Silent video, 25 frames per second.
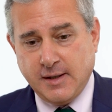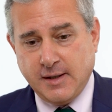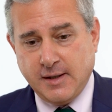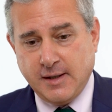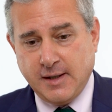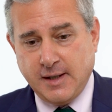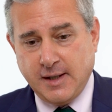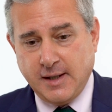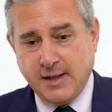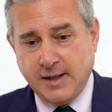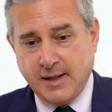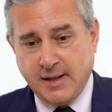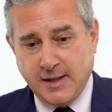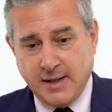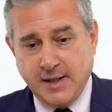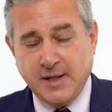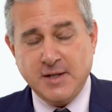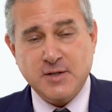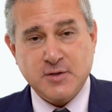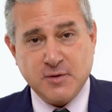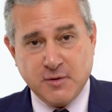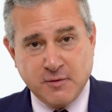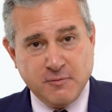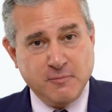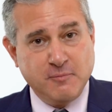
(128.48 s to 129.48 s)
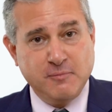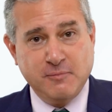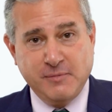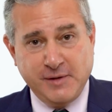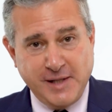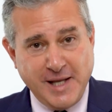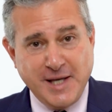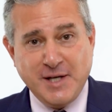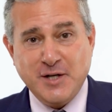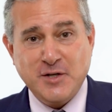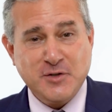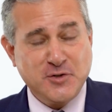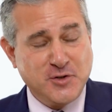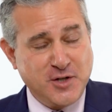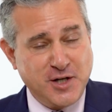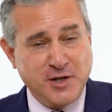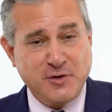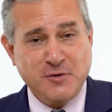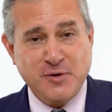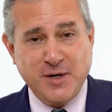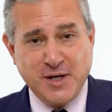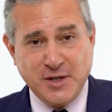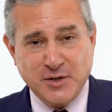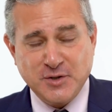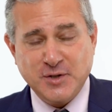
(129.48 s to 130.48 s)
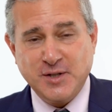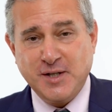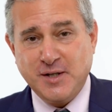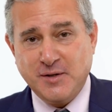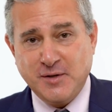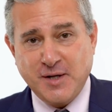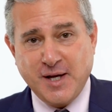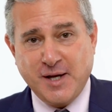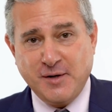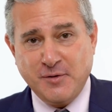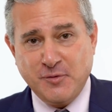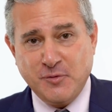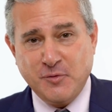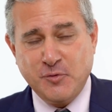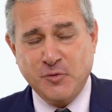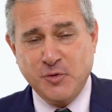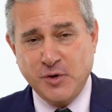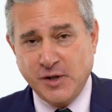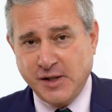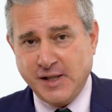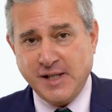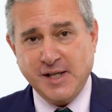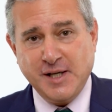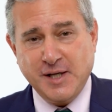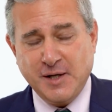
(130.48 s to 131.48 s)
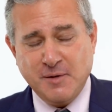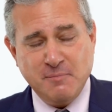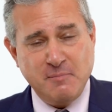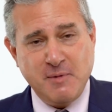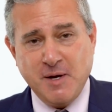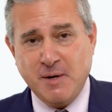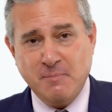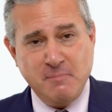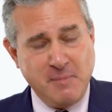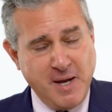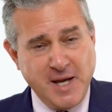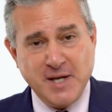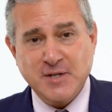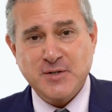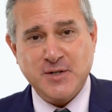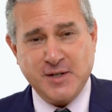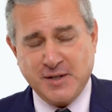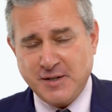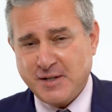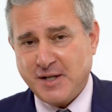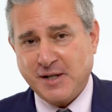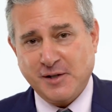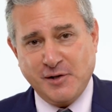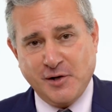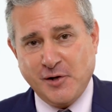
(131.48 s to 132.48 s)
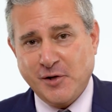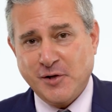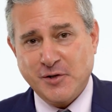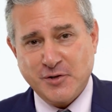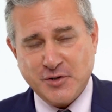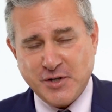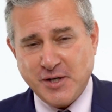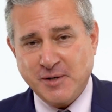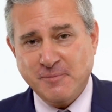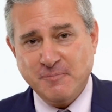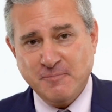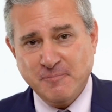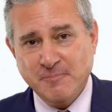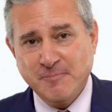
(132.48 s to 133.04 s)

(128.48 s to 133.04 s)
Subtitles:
it's a latest generation and really amazing technology.